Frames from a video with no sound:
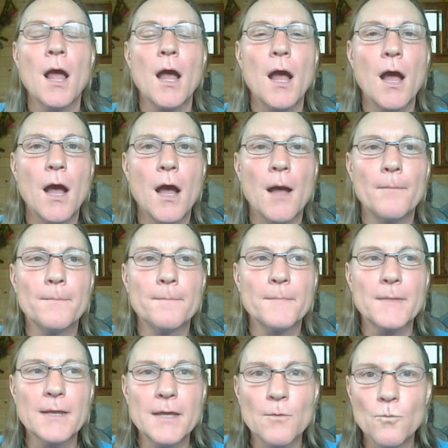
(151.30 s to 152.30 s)
um,
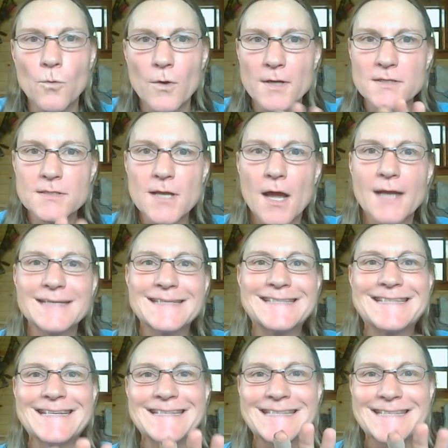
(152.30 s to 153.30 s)
it was not
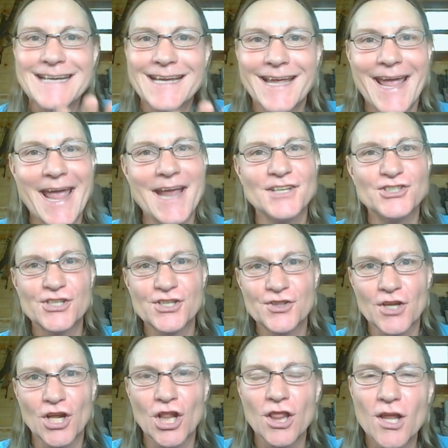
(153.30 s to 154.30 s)
disengaging
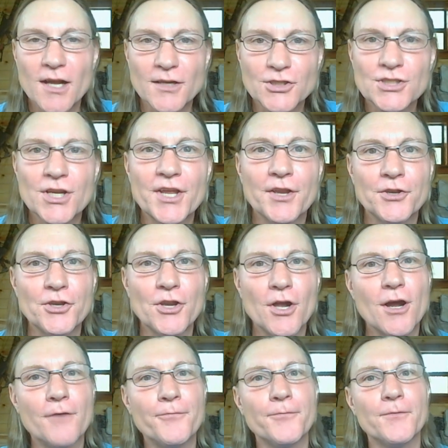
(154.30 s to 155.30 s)
the clutch
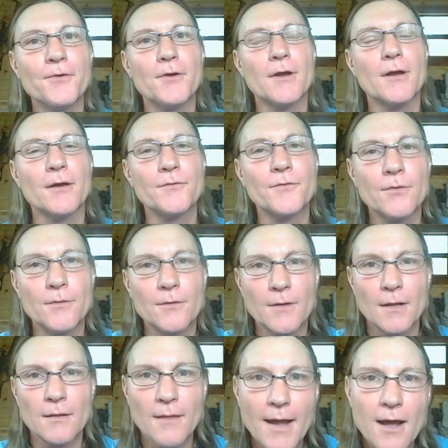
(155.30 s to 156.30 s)
enough uh,
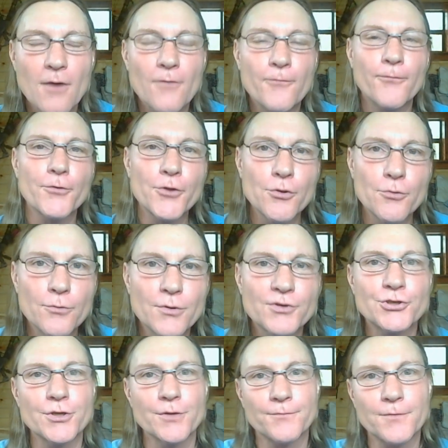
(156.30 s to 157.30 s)
to allow for you to
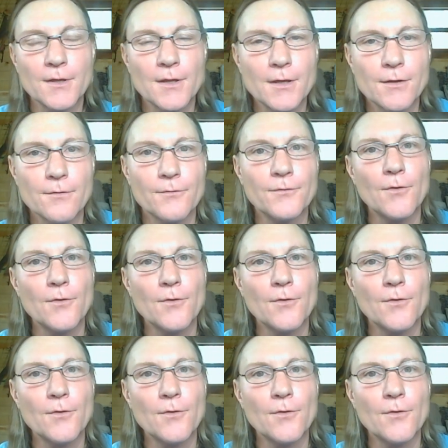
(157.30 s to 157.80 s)
shift the gears.